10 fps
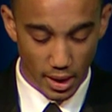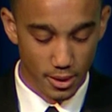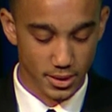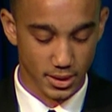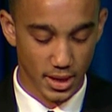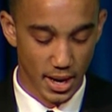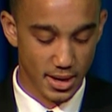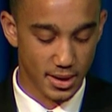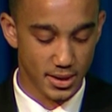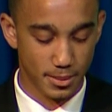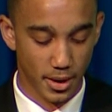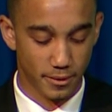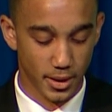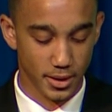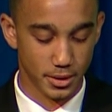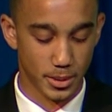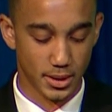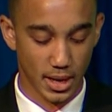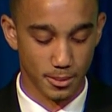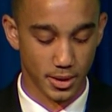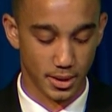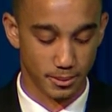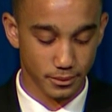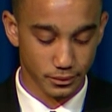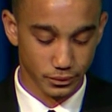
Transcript: I was excited to see my father and spend time with him.